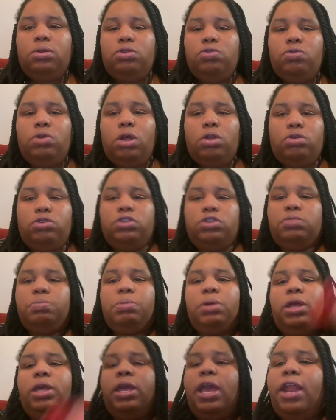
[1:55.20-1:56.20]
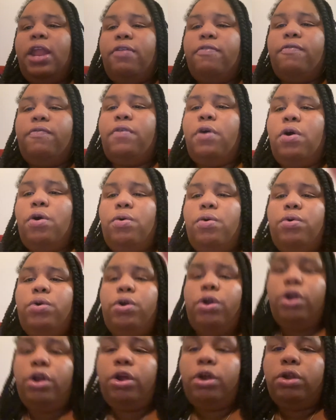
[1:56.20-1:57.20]
just being kind of
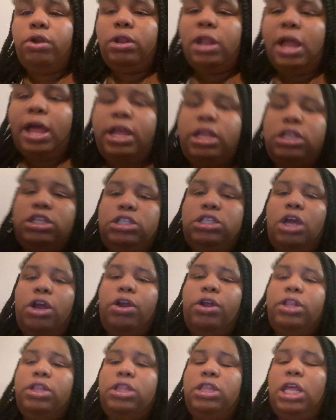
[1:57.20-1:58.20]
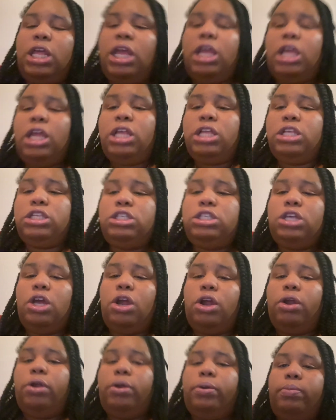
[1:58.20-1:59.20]
vulgar, like certain things
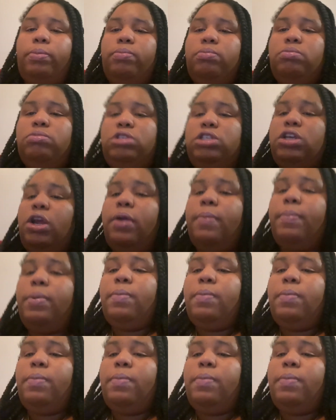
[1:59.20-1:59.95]
turn certain people